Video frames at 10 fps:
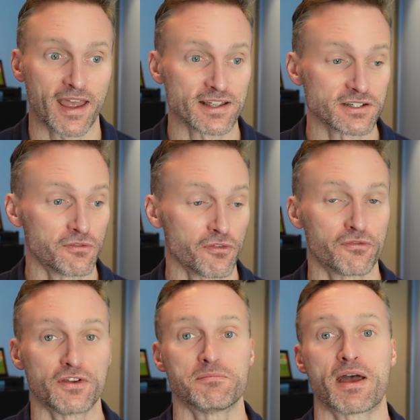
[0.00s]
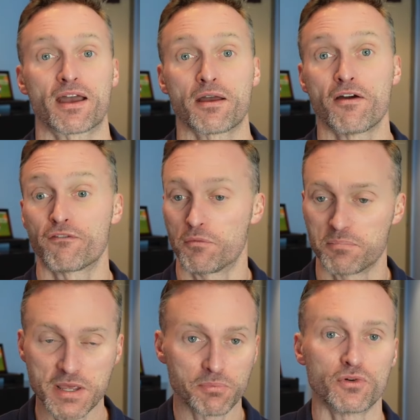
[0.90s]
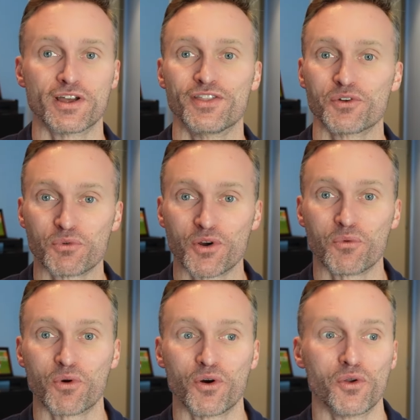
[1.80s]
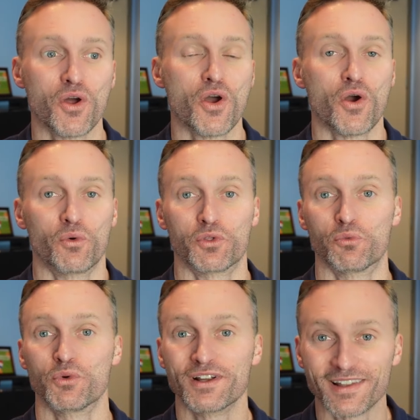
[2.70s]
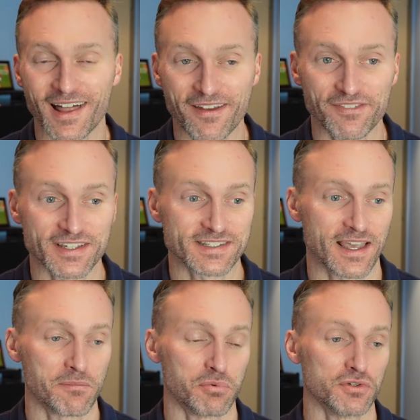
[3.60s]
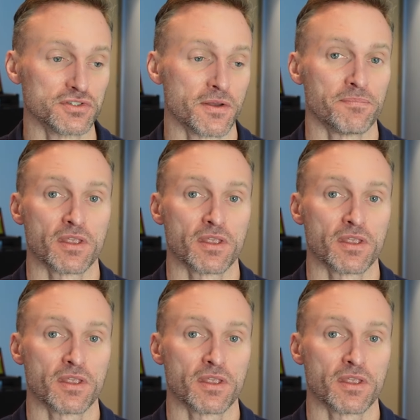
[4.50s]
asking for feedback from people in the real world with real life examples